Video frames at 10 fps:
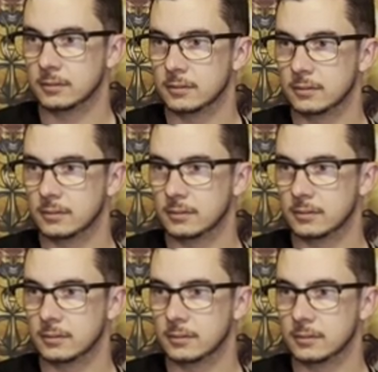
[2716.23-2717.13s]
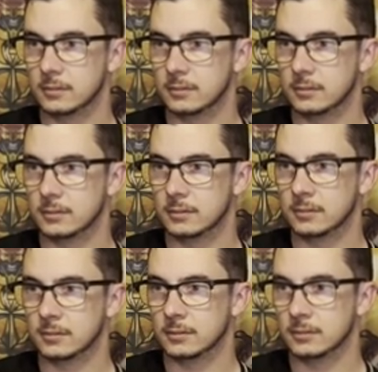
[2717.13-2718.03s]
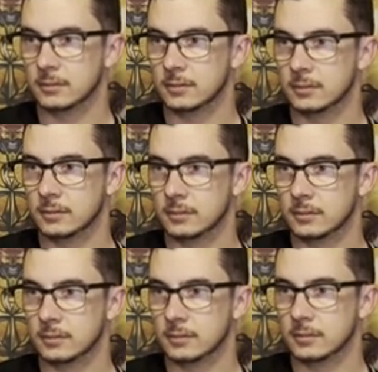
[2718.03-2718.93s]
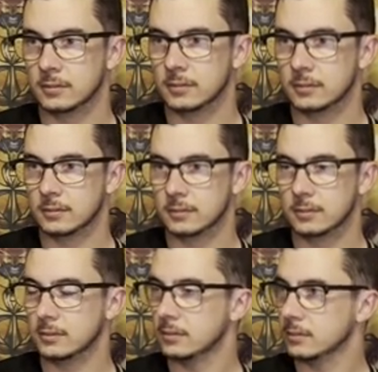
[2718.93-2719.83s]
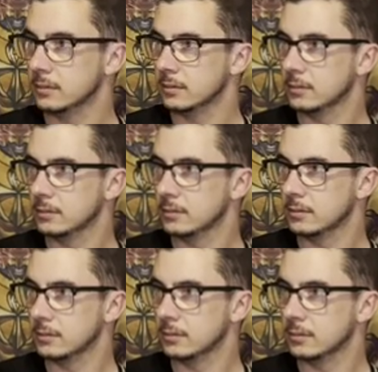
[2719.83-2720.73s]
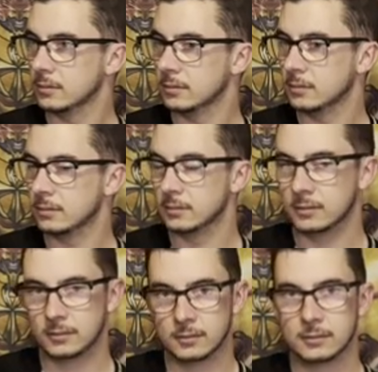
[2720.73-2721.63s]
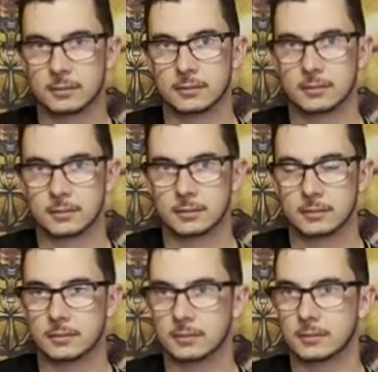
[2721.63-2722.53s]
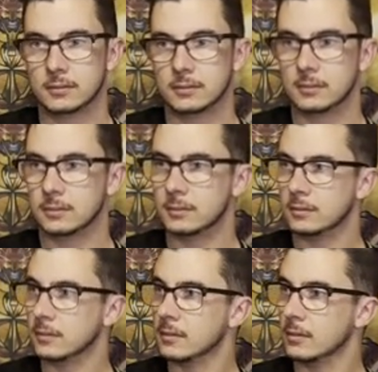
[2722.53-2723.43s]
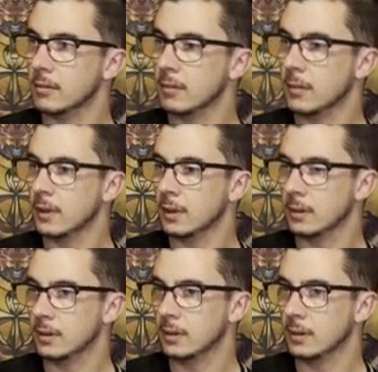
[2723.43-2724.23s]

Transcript: [no speech]